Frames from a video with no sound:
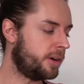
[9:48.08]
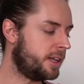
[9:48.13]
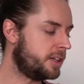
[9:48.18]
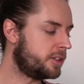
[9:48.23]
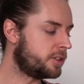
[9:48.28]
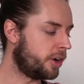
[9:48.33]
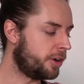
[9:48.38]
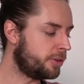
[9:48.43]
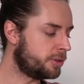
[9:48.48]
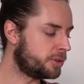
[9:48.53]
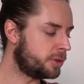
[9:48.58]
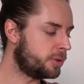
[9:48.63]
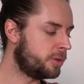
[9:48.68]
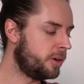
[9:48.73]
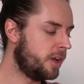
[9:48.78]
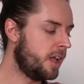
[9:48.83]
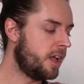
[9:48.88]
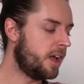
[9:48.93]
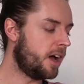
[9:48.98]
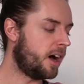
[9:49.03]
in total,
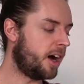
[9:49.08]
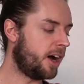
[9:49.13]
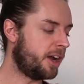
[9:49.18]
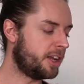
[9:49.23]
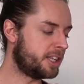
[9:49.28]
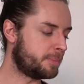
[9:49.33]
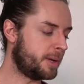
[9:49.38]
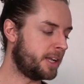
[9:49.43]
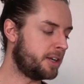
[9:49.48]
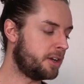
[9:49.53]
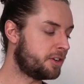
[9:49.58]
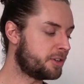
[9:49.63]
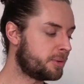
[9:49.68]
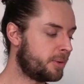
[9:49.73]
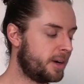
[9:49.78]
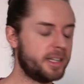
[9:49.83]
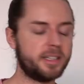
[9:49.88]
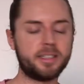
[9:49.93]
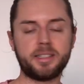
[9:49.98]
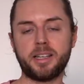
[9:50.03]
I spent
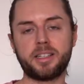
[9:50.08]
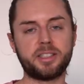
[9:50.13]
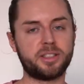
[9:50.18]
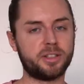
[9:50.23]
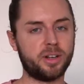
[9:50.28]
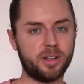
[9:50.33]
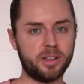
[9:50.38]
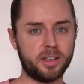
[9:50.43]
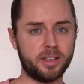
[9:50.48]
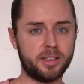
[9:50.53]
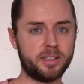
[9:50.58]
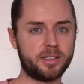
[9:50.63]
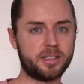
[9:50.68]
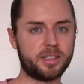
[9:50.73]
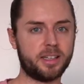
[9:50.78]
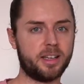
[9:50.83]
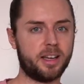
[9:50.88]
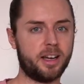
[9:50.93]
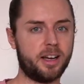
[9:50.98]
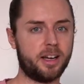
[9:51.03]
$26
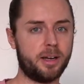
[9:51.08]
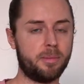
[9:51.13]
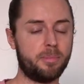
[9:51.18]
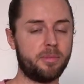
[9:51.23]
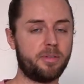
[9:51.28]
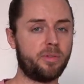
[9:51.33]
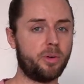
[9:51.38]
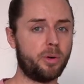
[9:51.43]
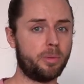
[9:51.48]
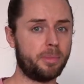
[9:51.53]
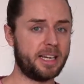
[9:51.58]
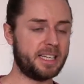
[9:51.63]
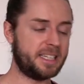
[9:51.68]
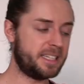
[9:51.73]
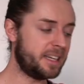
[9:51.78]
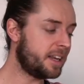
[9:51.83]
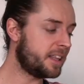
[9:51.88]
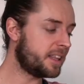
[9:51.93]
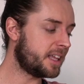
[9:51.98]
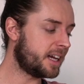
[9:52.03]
for my
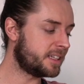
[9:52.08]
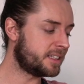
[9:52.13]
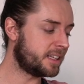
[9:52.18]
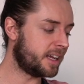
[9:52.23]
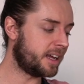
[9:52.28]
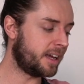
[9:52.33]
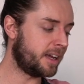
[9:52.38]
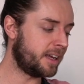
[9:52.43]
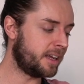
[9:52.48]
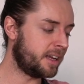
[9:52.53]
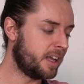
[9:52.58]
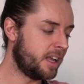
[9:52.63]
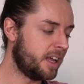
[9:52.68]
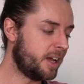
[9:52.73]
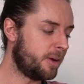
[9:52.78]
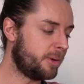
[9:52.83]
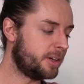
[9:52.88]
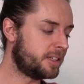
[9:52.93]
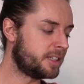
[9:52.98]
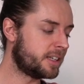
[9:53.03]
dinner that day,
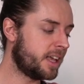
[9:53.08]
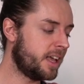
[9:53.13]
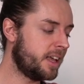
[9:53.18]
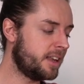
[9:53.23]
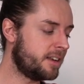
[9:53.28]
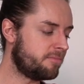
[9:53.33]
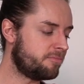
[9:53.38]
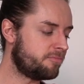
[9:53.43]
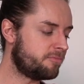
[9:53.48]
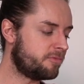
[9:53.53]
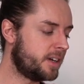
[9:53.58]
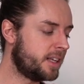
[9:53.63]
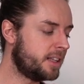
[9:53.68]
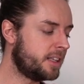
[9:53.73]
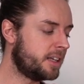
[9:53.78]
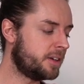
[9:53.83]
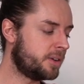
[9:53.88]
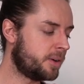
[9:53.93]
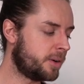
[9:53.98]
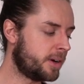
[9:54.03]
which again,
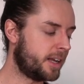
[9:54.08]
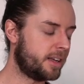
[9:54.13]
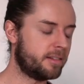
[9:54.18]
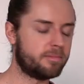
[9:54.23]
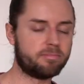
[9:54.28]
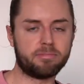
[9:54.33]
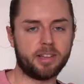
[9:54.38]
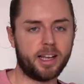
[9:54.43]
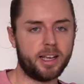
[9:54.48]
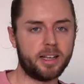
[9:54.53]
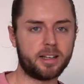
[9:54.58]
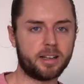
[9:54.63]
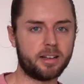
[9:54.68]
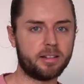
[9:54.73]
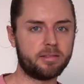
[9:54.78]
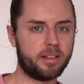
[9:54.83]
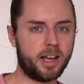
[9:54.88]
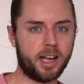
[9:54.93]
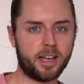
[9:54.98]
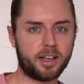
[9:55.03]
really annoying. Like,
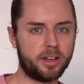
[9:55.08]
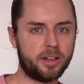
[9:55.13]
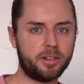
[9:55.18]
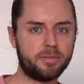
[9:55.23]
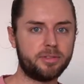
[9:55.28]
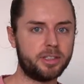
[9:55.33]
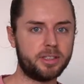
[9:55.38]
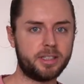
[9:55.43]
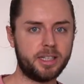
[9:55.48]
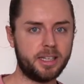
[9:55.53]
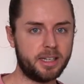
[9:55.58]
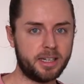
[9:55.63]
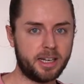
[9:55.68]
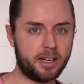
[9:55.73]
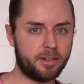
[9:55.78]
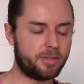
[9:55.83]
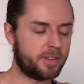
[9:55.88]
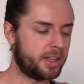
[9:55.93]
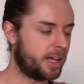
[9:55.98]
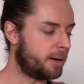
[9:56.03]
I could have just eaten
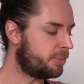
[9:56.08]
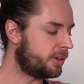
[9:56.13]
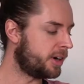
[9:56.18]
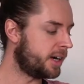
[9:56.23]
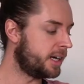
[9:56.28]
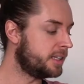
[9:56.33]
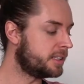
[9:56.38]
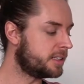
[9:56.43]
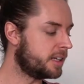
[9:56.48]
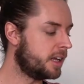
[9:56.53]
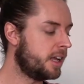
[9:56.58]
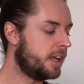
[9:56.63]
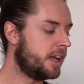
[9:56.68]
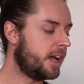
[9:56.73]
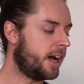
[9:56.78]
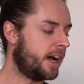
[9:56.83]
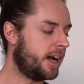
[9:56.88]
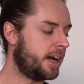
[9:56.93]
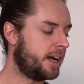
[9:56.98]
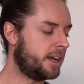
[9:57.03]
out for that price.
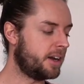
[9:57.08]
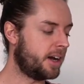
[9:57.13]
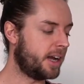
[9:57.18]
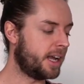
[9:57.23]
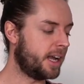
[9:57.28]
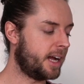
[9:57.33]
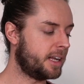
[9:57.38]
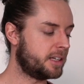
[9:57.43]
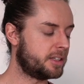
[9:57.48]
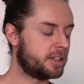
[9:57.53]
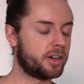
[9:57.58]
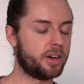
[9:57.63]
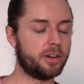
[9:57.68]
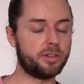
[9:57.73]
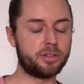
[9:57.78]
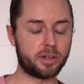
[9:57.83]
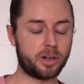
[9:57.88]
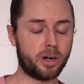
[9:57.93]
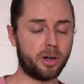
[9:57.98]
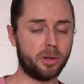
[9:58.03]
and I had to go
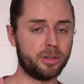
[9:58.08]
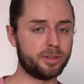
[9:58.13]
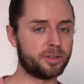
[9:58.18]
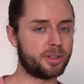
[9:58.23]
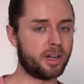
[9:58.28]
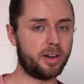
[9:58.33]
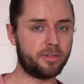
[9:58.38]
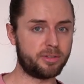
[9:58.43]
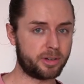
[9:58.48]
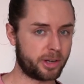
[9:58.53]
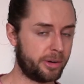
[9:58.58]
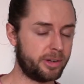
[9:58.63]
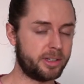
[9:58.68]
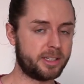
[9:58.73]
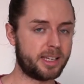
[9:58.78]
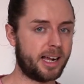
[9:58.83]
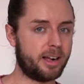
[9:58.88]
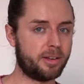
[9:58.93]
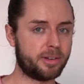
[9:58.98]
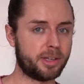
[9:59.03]
to Coles after going
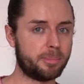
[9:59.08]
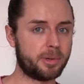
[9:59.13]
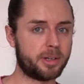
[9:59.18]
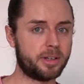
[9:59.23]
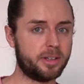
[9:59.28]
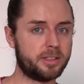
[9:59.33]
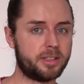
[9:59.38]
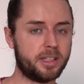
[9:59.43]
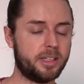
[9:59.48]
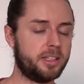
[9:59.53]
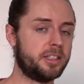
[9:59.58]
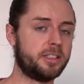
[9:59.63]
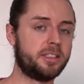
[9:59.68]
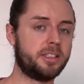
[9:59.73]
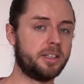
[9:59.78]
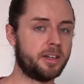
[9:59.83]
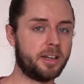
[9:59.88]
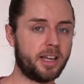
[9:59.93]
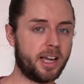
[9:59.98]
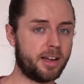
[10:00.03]
to Aldi because they just
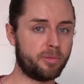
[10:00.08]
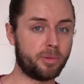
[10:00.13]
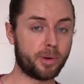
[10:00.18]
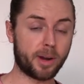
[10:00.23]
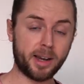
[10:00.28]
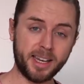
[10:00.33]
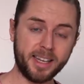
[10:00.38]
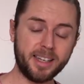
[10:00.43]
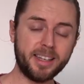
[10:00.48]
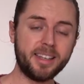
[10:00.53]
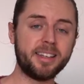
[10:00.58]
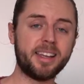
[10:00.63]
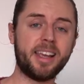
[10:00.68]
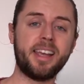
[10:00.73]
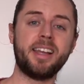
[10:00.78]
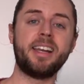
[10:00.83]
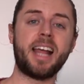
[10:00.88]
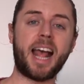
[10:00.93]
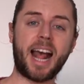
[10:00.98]
didn't have what I needed in